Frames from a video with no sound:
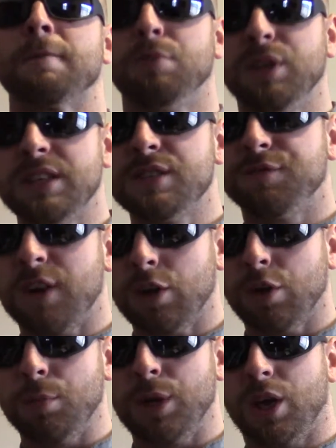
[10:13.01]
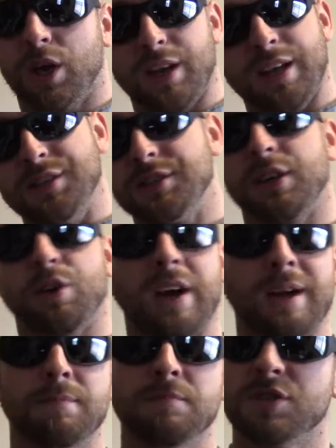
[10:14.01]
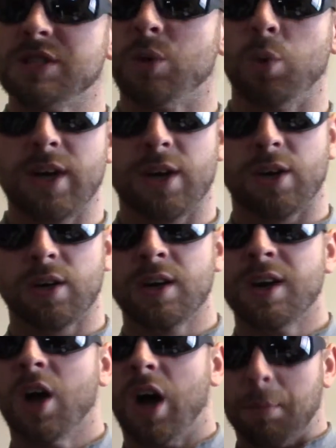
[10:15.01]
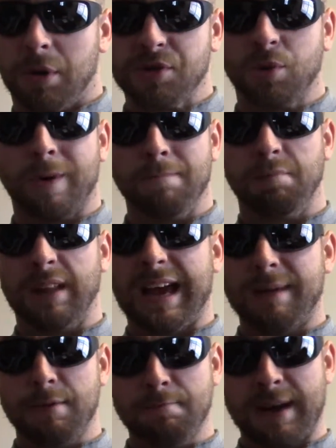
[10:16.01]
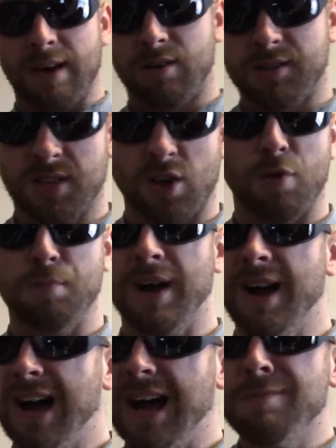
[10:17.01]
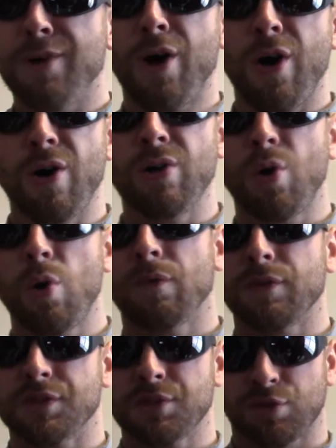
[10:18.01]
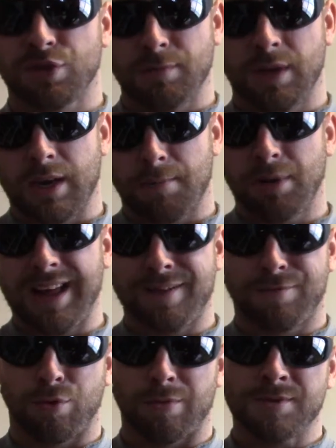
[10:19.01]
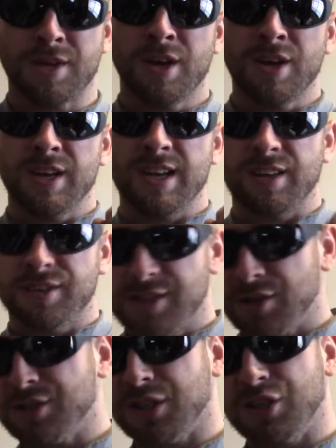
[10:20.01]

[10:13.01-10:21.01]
please follow me on Instagram, Twitter. I'm also on Blab and Periscope. I'm all over the social media platforms. Seriously,